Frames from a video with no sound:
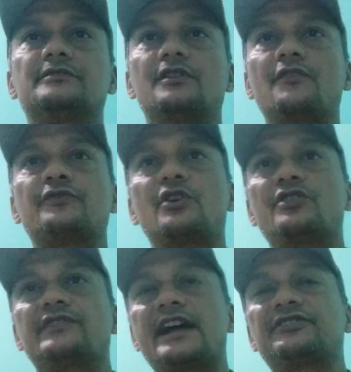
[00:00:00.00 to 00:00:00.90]
of
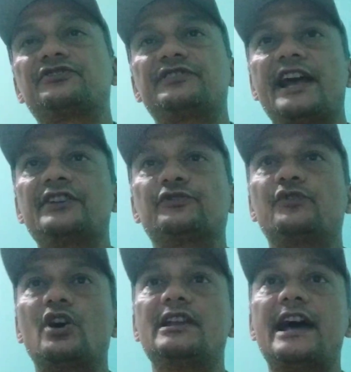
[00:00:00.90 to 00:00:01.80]
contract stands
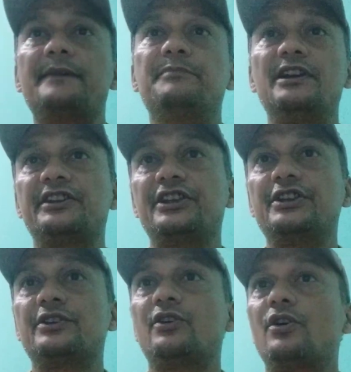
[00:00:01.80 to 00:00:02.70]
for
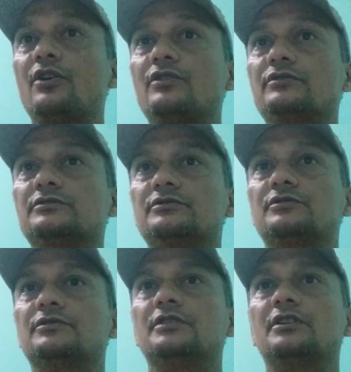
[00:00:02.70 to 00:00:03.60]
liability
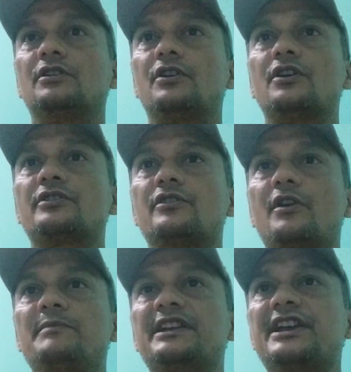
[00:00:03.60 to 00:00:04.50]
or
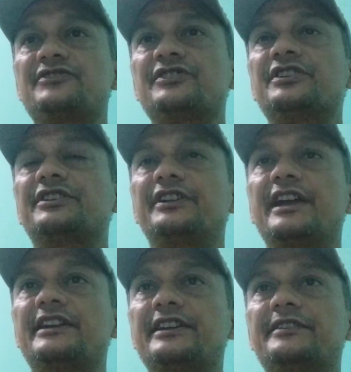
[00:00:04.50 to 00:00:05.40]
obligation
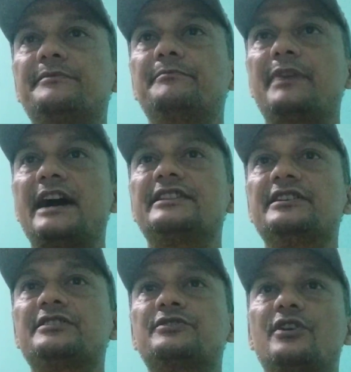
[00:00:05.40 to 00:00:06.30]
created by
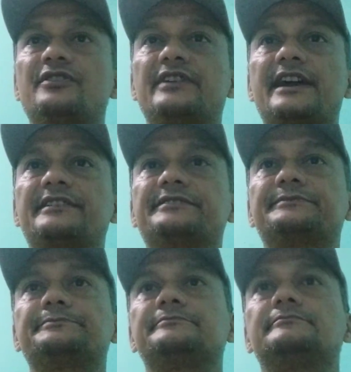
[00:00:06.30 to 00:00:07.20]
the contract.
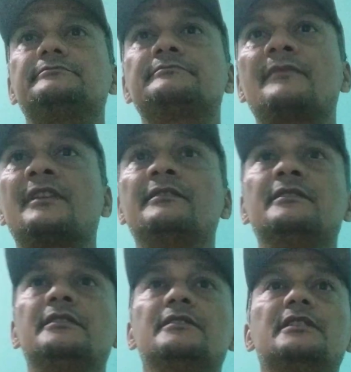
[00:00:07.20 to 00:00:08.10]

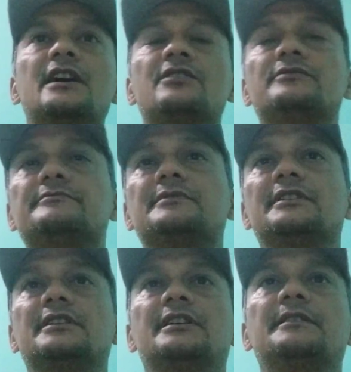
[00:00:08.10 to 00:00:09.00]
Now
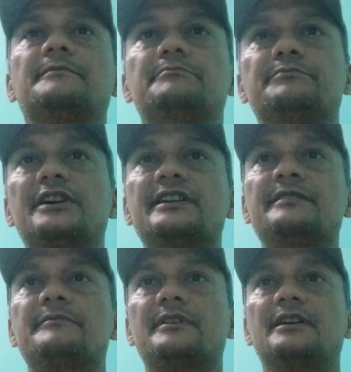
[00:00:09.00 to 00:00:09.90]

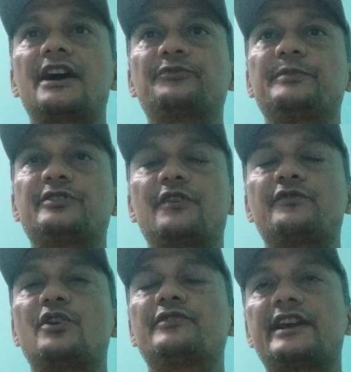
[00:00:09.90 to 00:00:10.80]
burden aspect
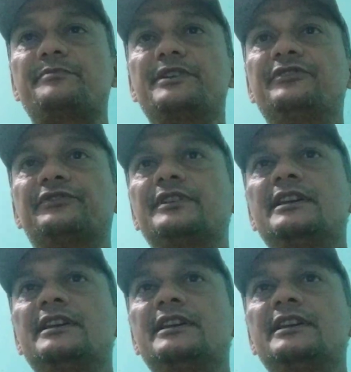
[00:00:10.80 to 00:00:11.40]
of contract means